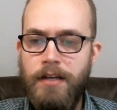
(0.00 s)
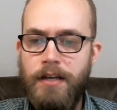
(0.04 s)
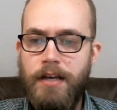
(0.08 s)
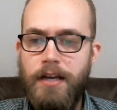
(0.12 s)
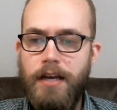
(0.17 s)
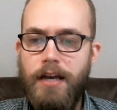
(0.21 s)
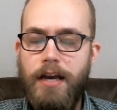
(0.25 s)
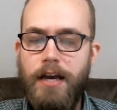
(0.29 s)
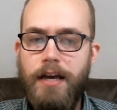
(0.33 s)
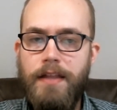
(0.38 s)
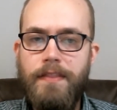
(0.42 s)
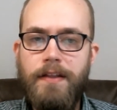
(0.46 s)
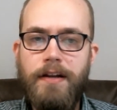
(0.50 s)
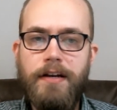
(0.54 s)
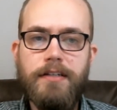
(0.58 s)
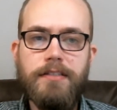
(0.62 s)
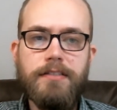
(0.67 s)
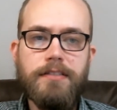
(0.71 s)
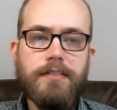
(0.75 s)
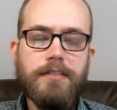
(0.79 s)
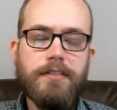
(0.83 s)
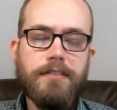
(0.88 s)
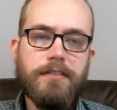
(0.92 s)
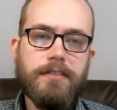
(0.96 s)
And there
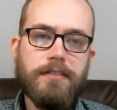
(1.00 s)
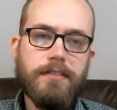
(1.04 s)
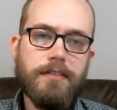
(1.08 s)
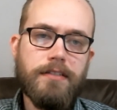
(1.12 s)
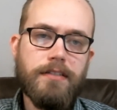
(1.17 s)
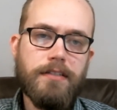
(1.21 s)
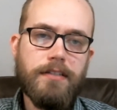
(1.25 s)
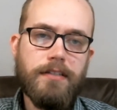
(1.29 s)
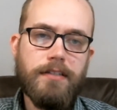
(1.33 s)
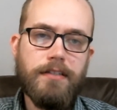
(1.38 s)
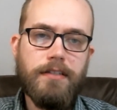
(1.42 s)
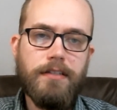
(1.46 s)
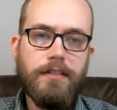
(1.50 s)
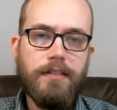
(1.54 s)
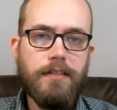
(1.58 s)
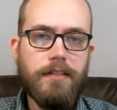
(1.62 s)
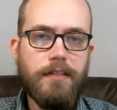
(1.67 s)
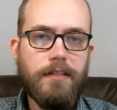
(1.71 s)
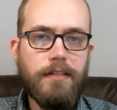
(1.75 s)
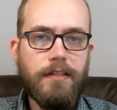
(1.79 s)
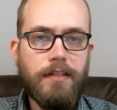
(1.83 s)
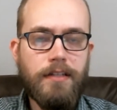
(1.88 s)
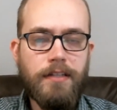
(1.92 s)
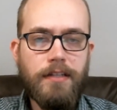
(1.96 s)
is this,
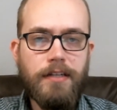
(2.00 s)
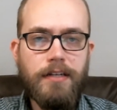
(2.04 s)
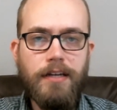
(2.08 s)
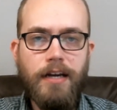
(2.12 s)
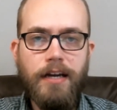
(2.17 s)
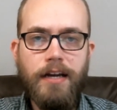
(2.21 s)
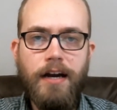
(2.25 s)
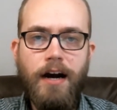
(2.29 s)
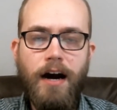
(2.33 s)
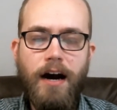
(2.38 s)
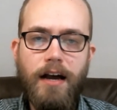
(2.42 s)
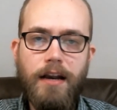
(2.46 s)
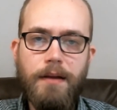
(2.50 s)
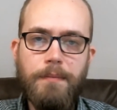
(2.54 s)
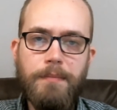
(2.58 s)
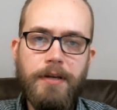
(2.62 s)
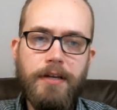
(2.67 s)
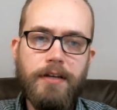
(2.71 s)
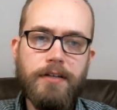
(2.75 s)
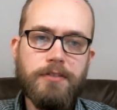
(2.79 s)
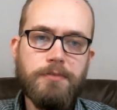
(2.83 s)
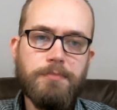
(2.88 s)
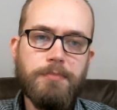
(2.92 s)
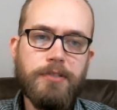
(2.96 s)
and the dichotomy
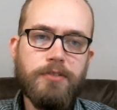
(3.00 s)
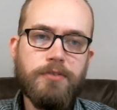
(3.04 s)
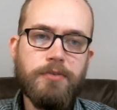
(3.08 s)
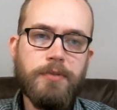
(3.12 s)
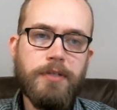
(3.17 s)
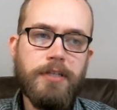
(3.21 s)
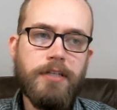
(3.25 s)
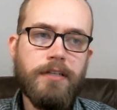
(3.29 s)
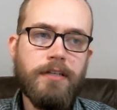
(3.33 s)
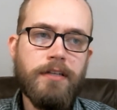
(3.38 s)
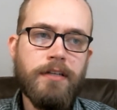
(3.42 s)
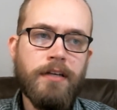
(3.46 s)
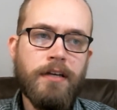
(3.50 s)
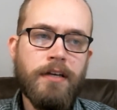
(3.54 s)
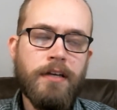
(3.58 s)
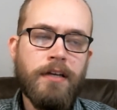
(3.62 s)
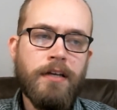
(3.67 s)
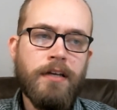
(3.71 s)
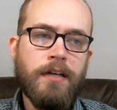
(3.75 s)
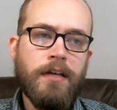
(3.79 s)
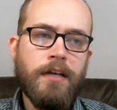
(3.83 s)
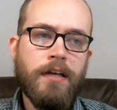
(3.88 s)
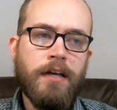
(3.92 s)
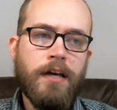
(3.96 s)
is between
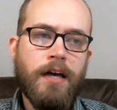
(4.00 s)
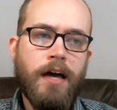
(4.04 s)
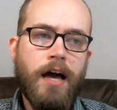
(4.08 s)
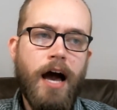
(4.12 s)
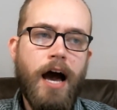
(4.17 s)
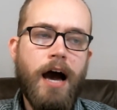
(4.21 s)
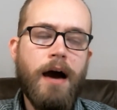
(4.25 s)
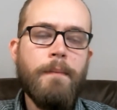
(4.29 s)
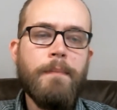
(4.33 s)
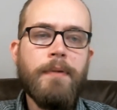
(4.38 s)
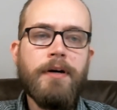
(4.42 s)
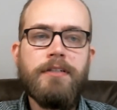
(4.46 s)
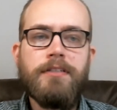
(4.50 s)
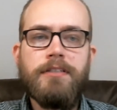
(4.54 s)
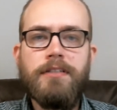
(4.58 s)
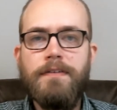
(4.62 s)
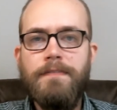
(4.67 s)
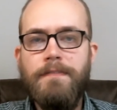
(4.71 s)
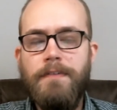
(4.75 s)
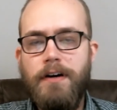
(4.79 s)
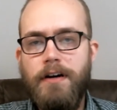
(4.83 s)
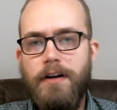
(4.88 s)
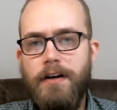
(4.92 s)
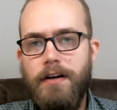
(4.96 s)
how much
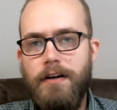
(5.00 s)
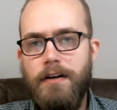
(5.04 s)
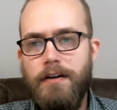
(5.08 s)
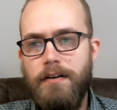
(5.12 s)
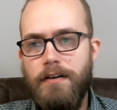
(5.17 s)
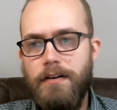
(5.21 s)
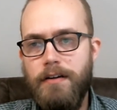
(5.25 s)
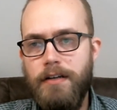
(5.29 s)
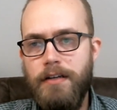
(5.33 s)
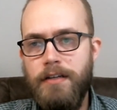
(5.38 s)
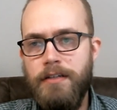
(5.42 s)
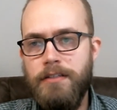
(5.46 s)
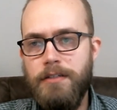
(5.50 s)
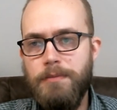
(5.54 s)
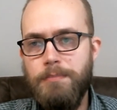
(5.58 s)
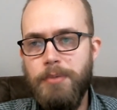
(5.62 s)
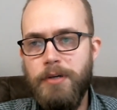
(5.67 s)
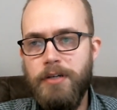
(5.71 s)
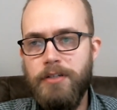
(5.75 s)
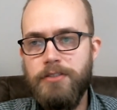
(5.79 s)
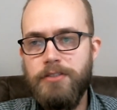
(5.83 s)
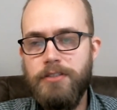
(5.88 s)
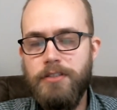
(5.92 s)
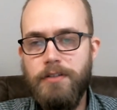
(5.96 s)
of our
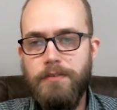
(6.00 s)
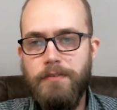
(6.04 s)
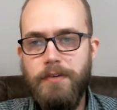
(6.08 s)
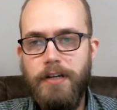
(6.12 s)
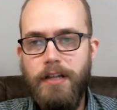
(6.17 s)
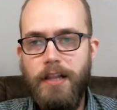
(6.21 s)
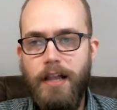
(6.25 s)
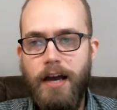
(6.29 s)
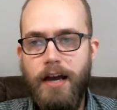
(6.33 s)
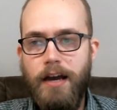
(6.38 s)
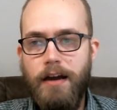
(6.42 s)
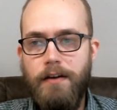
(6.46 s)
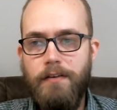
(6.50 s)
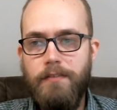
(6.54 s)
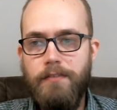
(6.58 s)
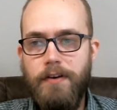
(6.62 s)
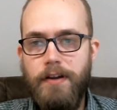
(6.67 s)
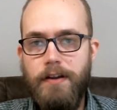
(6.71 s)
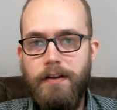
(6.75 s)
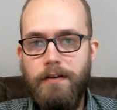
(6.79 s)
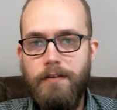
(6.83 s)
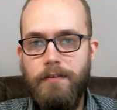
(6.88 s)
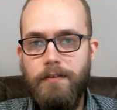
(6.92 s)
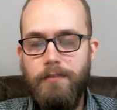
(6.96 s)
interpersonal
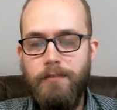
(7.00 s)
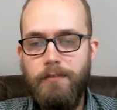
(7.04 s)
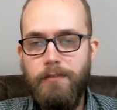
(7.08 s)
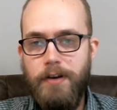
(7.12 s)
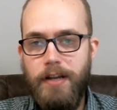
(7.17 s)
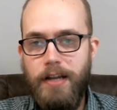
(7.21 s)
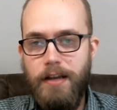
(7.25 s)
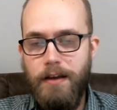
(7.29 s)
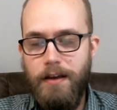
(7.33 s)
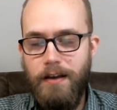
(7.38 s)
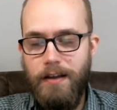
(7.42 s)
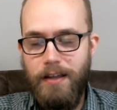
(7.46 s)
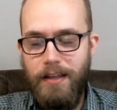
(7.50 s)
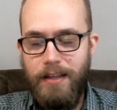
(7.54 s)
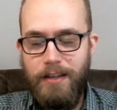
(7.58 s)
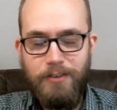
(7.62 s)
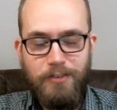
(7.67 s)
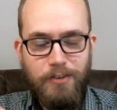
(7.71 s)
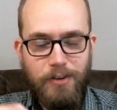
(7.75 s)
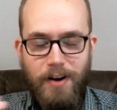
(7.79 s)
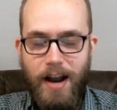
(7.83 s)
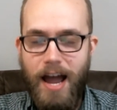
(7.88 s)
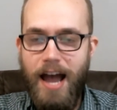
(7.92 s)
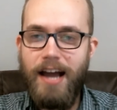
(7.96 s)

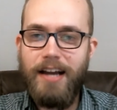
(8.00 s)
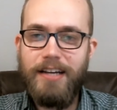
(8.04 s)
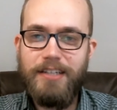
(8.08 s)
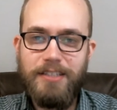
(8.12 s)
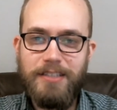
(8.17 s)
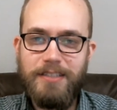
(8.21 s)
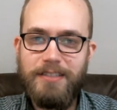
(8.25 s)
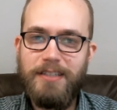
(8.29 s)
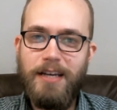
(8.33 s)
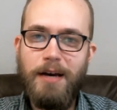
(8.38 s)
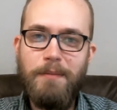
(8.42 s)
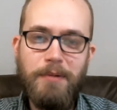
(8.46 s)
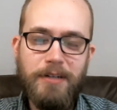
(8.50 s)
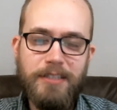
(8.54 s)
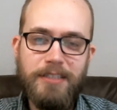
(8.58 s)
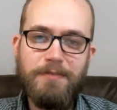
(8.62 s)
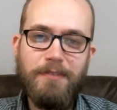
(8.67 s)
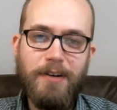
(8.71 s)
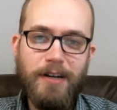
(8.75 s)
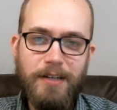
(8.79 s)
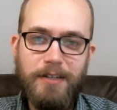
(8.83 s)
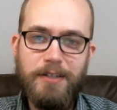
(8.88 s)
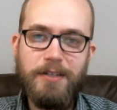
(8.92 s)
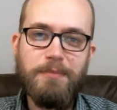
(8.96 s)
interactions, how much of
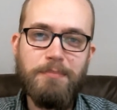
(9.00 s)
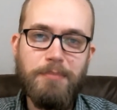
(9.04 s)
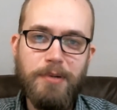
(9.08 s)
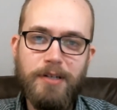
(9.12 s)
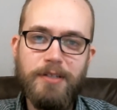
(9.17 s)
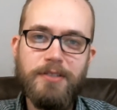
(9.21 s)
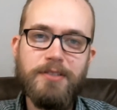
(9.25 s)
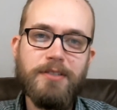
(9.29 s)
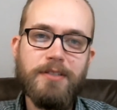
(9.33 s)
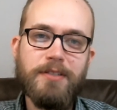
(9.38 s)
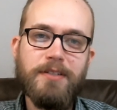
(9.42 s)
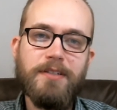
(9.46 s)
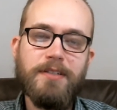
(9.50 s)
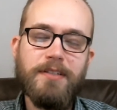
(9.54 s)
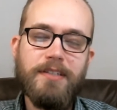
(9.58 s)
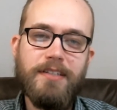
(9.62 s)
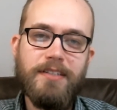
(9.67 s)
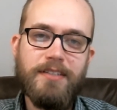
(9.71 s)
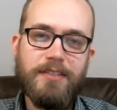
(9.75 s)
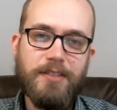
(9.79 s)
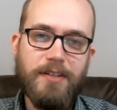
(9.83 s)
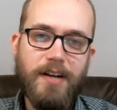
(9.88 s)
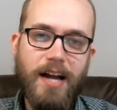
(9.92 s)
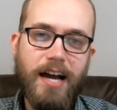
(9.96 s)
our interpersonal
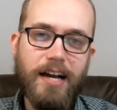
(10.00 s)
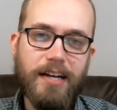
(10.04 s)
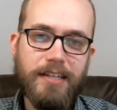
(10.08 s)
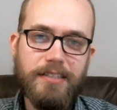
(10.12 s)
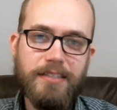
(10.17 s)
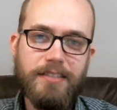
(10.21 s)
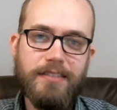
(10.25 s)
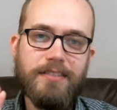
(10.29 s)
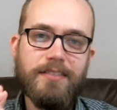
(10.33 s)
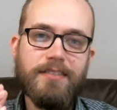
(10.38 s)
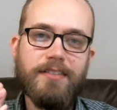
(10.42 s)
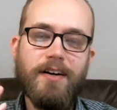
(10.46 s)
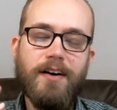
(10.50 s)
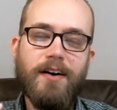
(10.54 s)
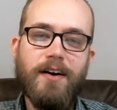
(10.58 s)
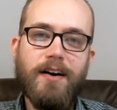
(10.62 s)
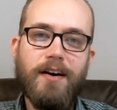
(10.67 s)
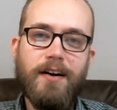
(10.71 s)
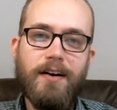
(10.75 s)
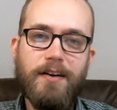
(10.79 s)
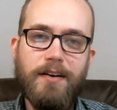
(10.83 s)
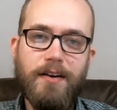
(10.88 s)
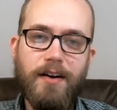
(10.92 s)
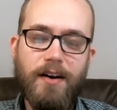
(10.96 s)
interactions
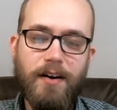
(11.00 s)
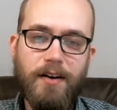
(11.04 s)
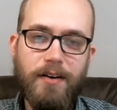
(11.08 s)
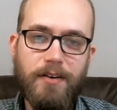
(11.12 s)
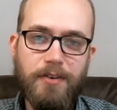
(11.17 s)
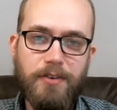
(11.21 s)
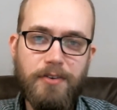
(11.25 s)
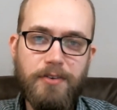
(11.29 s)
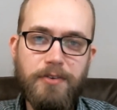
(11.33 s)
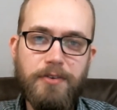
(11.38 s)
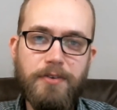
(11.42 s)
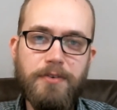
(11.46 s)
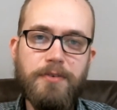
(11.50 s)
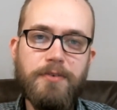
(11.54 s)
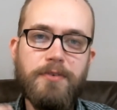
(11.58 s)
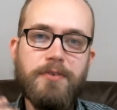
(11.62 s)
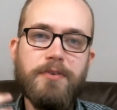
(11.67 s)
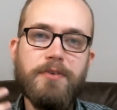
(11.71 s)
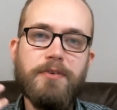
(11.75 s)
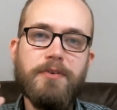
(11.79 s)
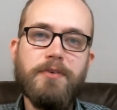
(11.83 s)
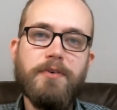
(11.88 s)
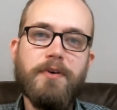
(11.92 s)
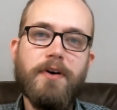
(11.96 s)
are due
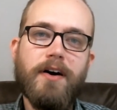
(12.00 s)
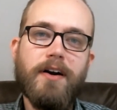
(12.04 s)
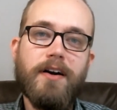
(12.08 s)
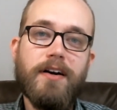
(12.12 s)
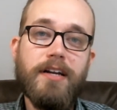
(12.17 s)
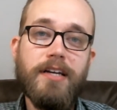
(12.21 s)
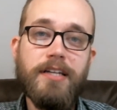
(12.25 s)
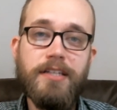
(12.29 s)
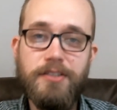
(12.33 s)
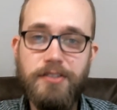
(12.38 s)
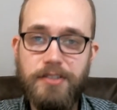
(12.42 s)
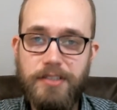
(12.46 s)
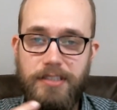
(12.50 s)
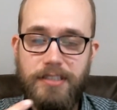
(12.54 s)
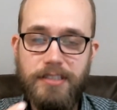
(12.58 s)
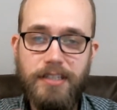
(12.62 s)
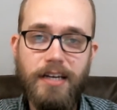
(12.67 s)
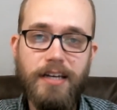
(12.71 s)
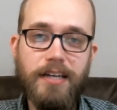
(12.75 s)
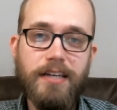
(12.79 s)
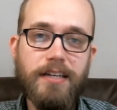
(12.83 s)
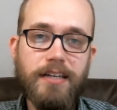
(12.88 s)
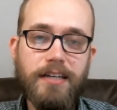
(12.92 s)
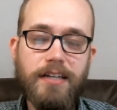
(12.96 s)
to our
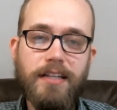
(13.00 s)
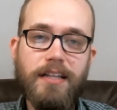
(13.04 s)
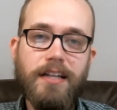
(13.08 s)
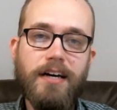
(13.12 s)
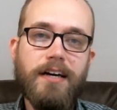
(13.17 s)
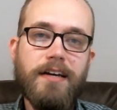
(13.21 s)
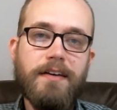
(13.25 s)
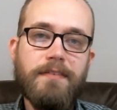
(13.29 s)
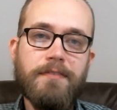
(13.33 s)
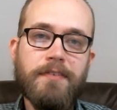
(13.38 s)
intrapsychic life,